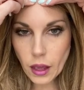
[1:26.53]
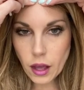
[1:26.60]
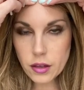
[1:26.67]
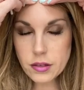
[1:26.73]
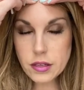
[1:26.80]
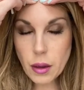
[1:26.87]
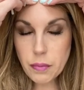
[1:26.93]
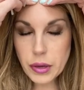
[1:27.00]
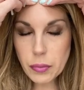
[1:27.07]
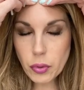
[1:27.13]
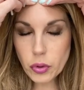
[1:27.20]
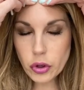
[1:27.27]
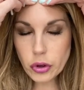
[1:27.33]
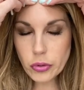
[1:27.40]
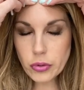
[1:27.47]
Some
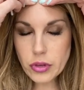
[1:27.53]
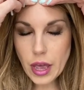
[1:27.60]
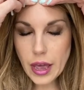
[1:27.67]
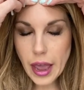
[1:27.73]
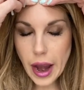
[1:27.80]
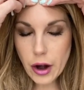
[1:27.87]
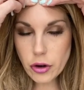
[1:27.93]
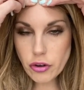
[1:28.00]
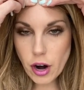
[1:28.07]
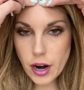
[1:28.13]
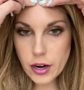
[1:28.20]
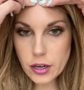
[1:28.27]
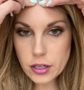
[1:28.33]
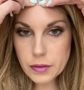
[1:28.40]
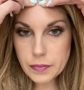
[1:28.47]
people use a
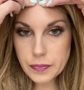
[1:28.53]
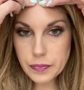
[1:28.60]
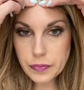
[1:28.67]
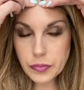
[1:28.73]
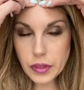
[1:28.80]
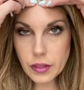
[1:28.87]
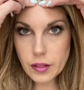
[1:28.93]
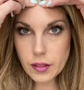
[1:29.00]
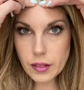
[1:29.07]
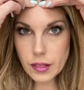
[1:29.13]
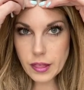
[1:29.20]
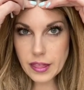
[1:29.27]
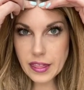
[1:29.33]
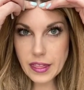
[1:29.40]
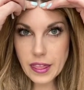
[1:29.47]
hairdryer.
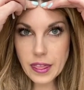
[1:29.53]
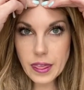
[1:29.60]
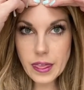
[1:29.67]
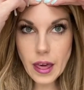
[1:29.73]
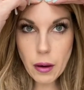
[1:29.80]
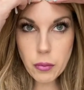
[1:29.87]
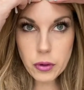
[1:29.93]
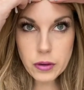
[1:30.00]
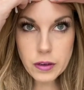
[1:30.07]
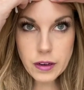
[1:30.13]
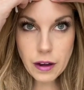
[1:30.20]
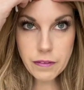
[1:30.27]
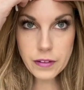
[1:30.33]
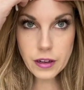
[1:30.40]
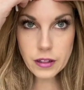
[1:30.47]
That would
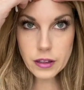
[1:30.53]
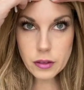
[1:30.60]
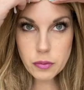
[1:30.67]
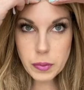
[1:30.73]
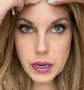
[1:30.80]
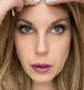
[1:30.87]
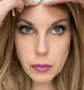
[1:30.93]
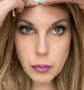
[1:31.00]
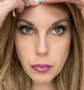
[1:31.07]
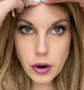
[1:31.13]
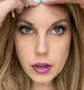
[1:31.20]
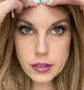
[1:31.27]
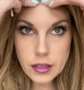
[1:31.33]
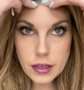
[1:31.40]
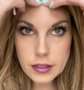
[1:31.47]
definitely speed up the
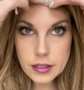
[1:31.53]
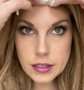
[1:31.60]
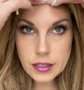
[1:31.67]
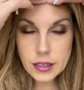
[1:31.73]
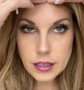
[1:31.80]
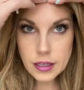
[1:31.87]
process.